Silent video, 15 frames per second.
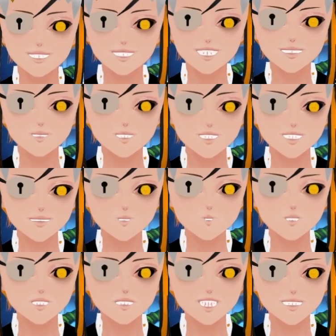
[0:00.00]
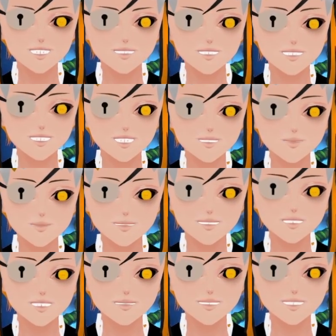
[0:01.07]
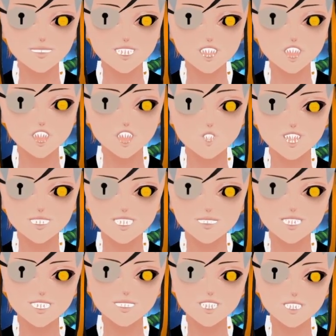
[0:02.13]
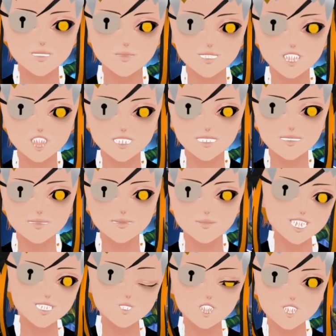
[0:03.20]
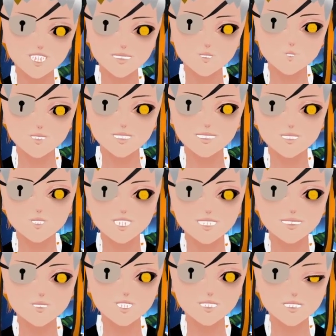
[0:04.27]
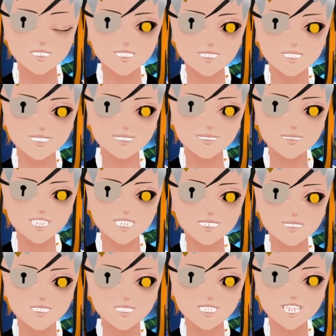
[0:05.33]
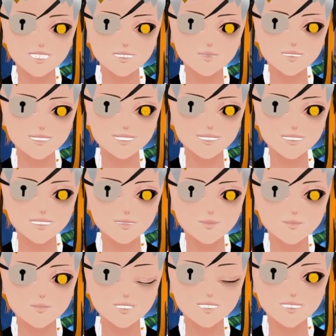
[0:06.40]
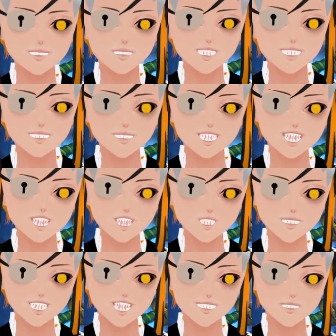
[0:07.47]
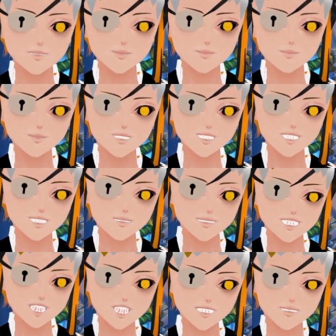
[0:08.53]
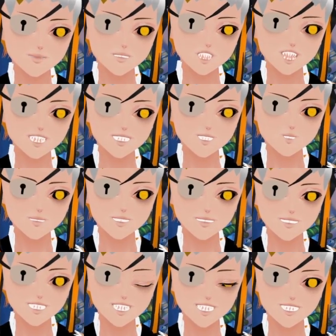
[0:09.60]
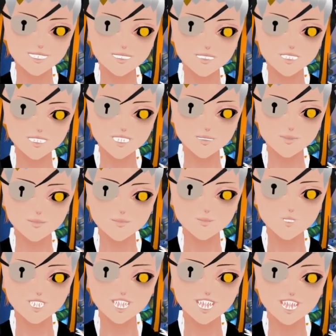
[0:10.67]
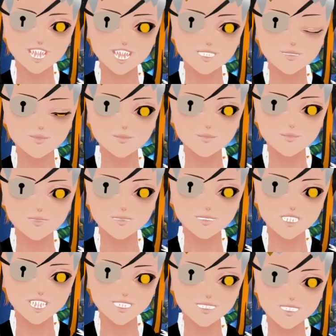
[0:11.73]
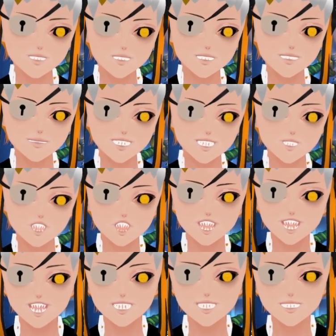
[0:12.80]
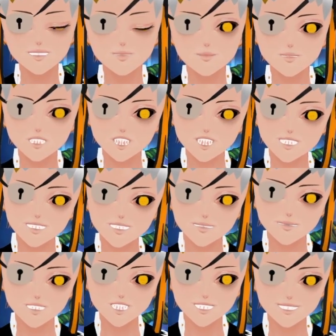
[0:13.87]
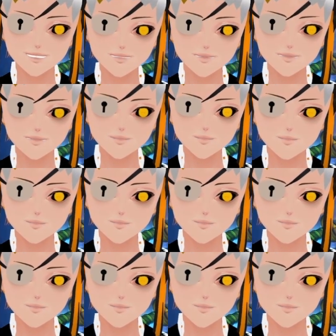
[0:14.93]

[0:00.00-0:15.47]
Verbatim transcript: actually is really, really interesting in a lot of different builds. I almost wanted to consider it in the Undead Hunter deck that I put out, ended up not using it. I can't remember why. There was probably a reason why I didn't. Probably just space.